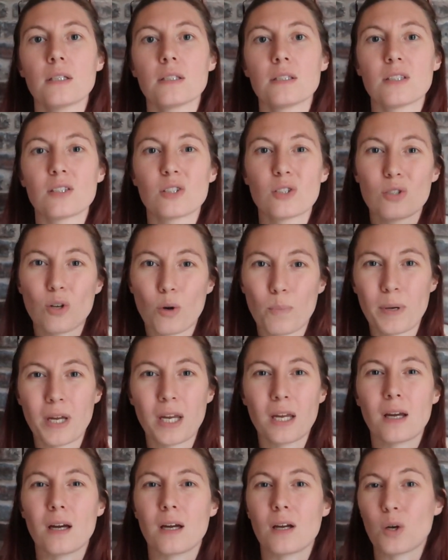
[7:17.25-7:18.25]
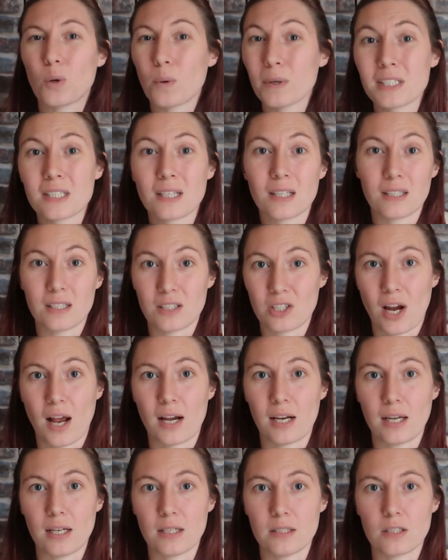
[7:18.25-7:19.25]
stopping and quitting the
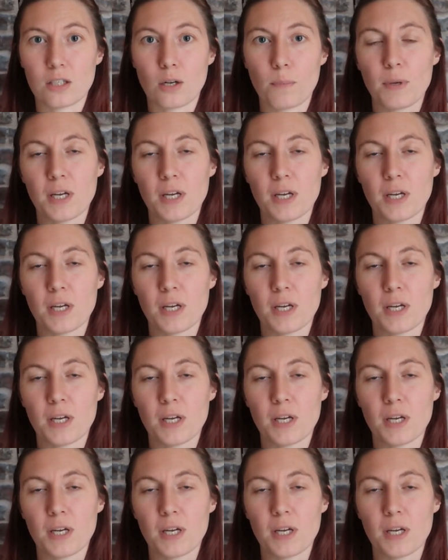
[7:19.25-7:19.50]
challenge